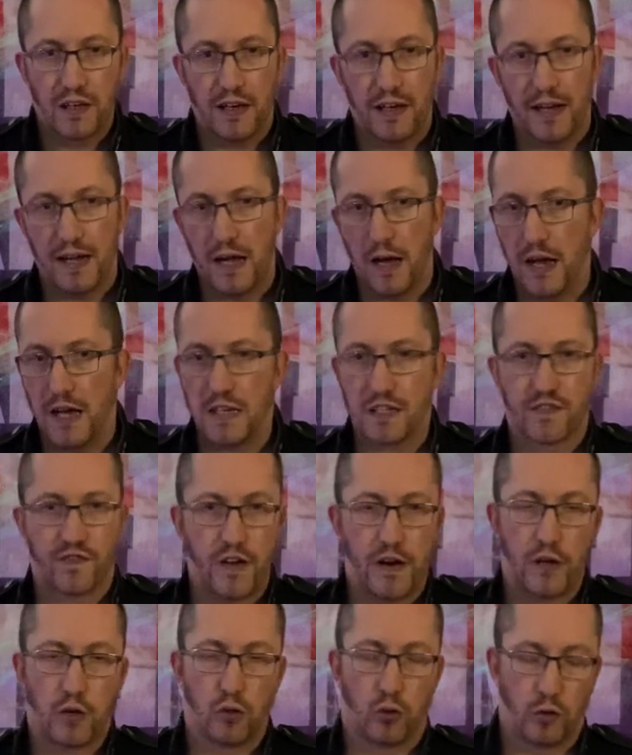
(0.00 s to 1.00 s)
Uh, it's
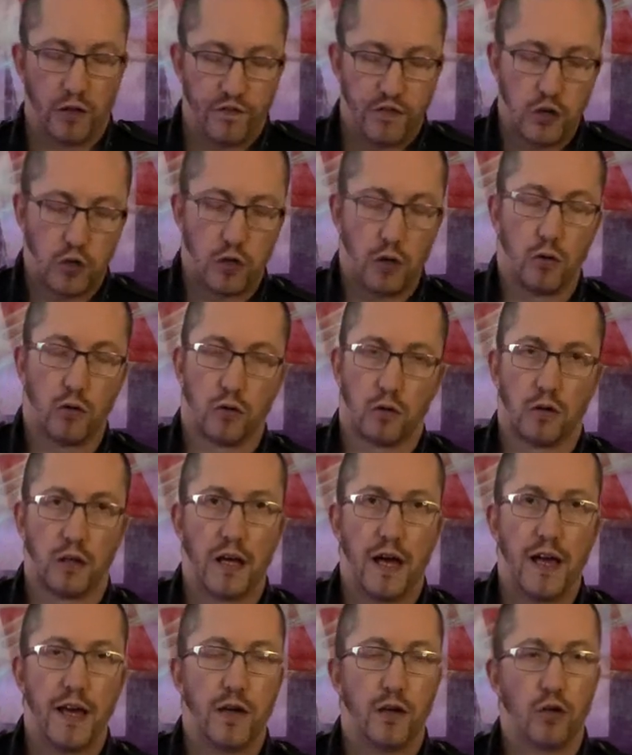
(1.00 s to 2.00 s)
very cool. If you
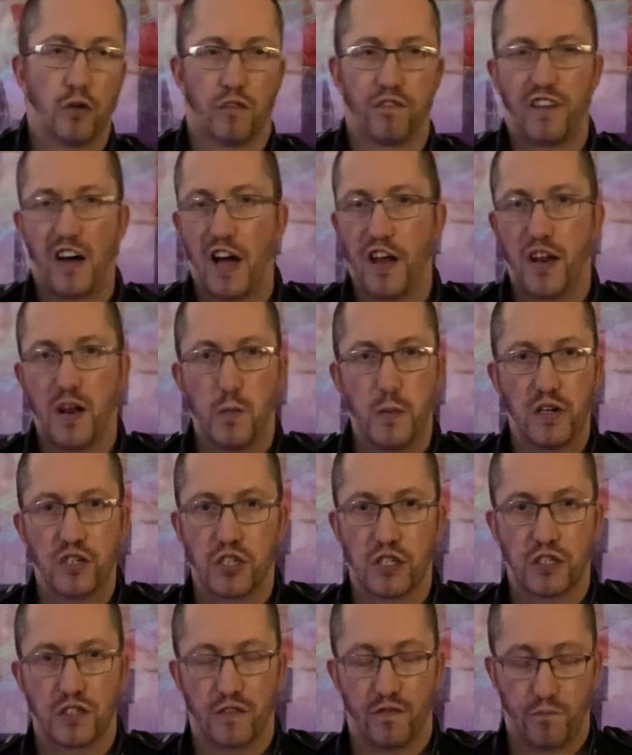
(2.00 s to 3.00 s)
Google, you'll find
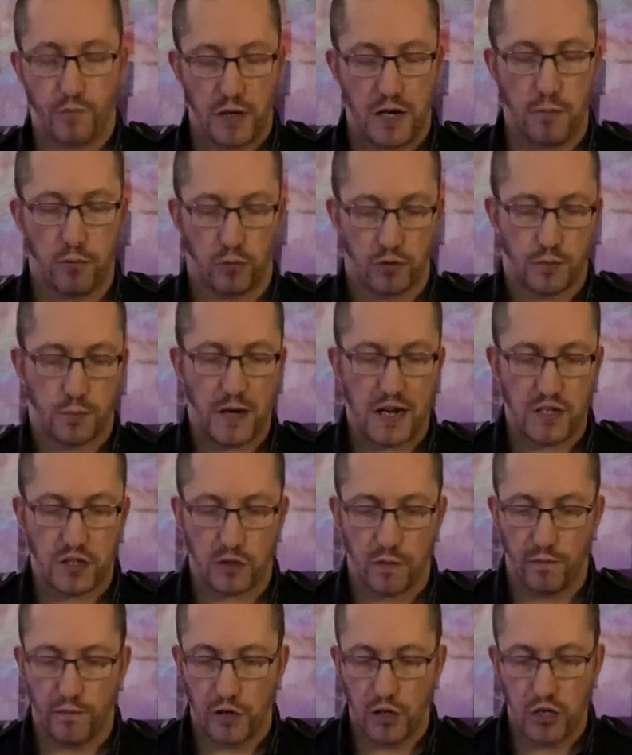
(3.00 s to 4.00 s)
images of people's
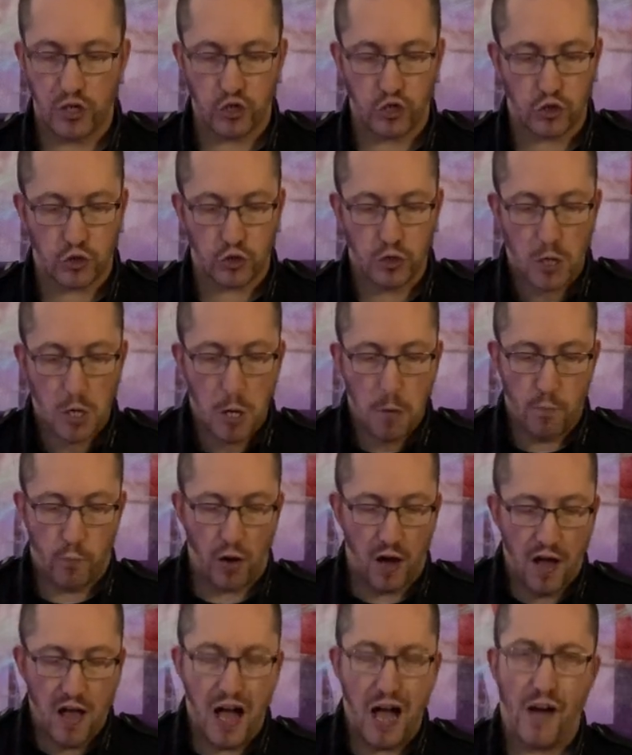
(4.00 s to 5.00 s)
past conversions.
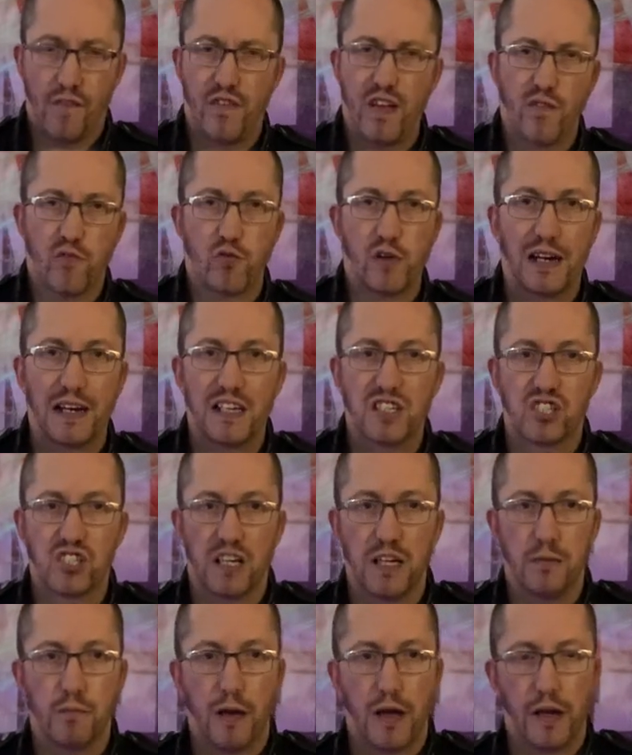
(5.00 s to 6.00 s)
But I've never really
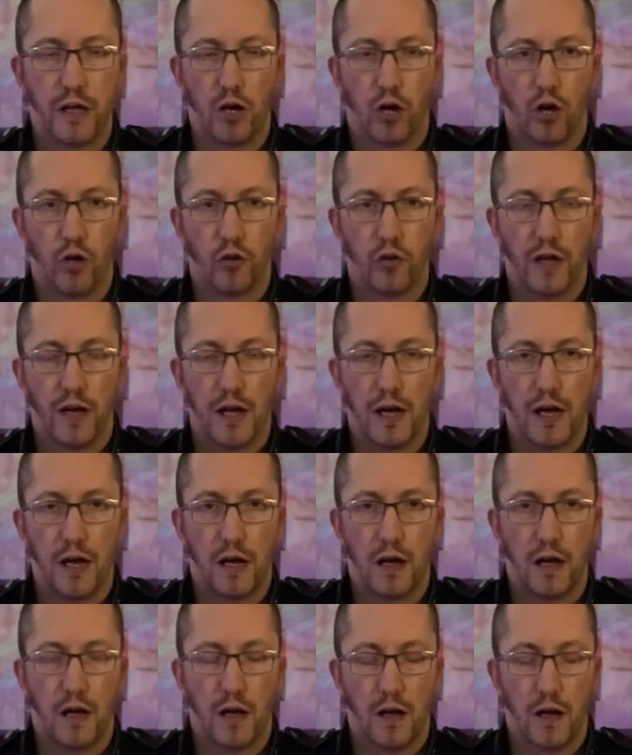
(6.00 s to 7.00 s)
seen many on
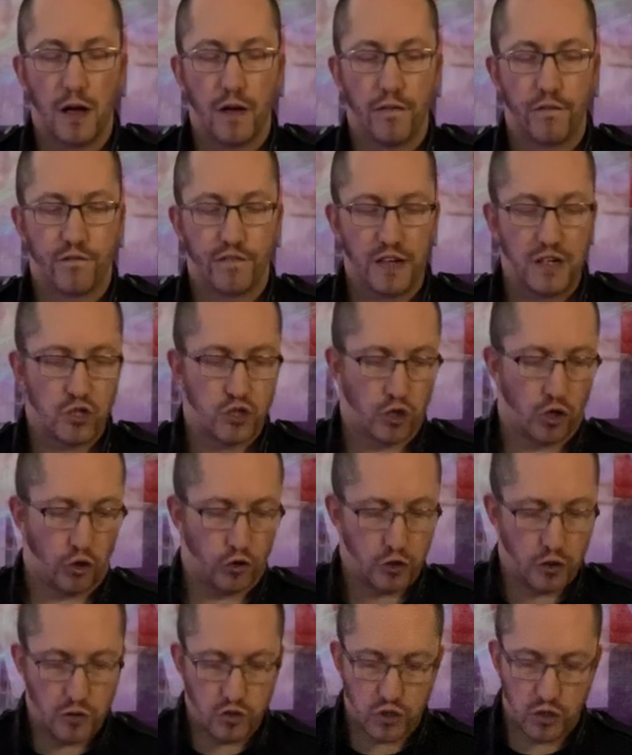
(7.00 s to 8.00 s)
uh, featured
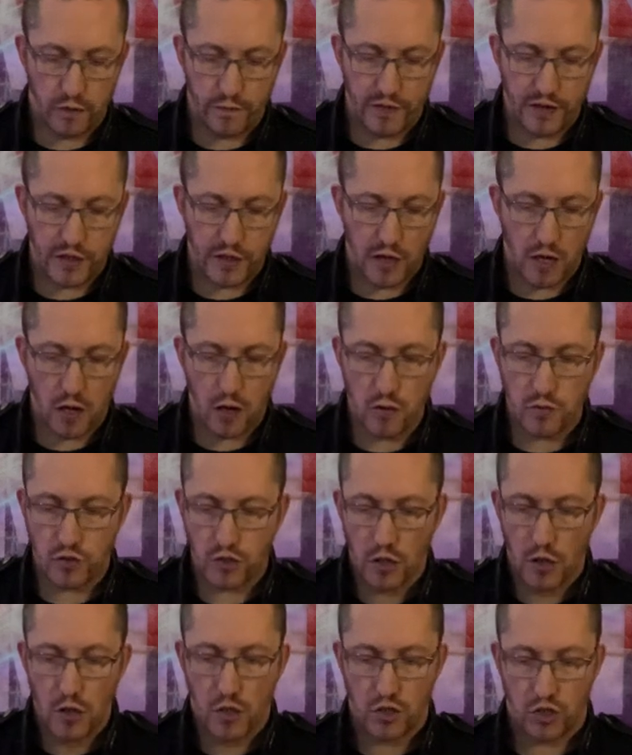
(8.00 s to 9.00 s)
on YouTube
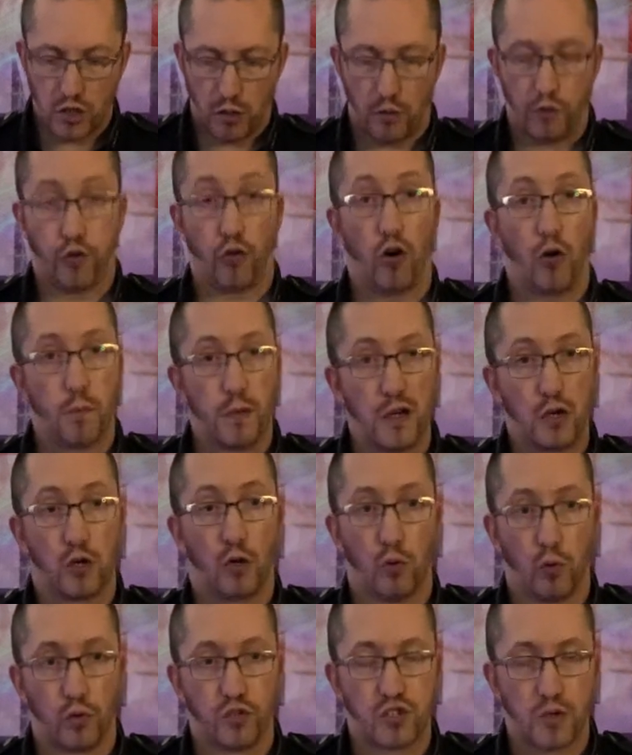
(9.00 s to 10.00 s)
videos, so I thought it'd be
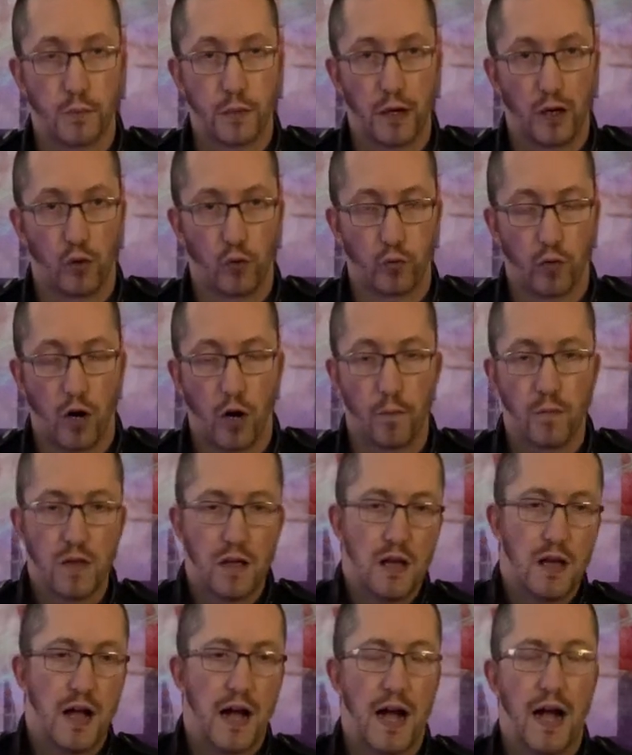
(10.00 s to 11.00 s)
cool to build one
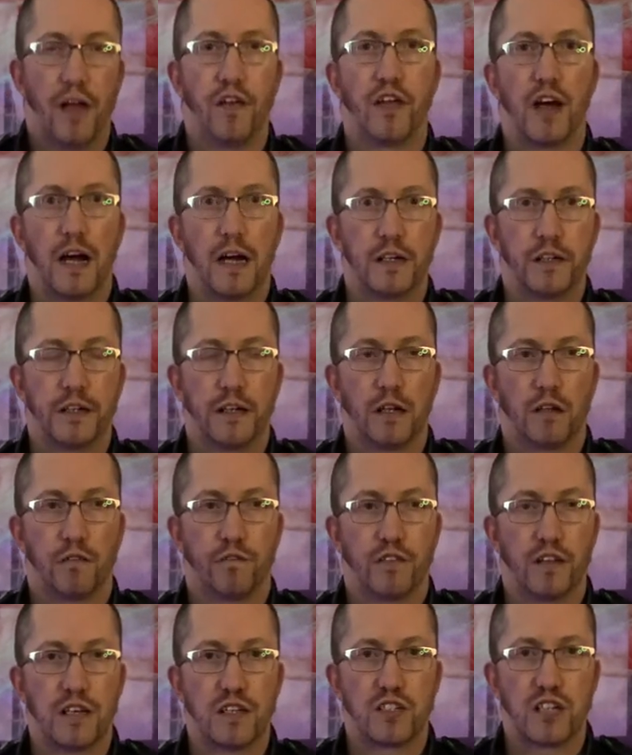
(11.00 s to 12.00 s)
and ideal
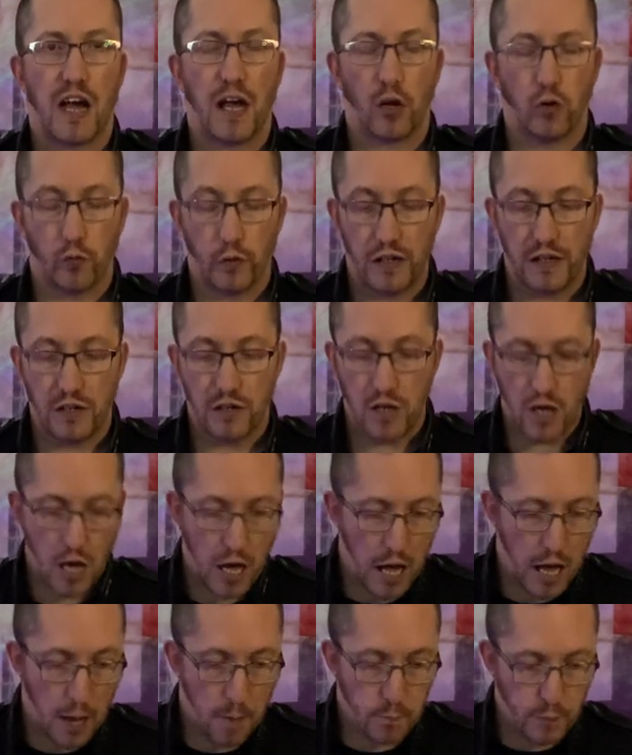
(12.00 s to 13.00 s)
for this Halloween
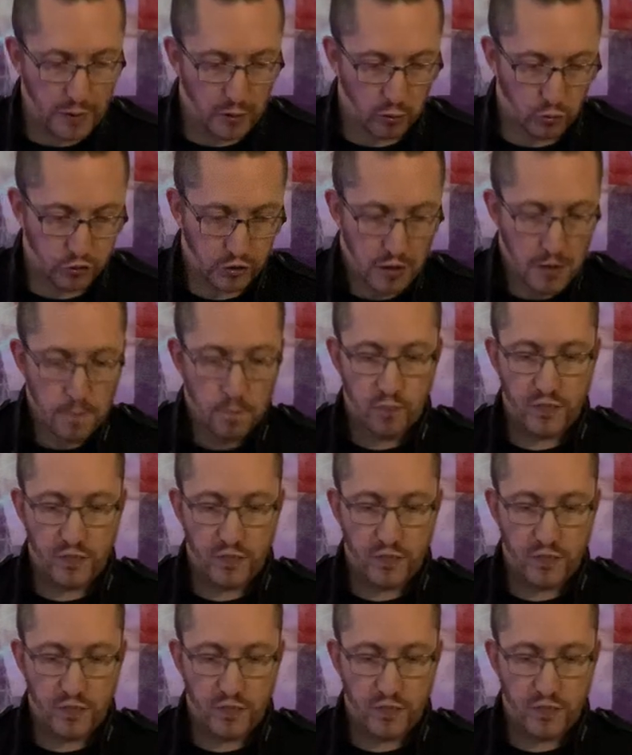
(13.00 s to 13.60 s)
uh, build.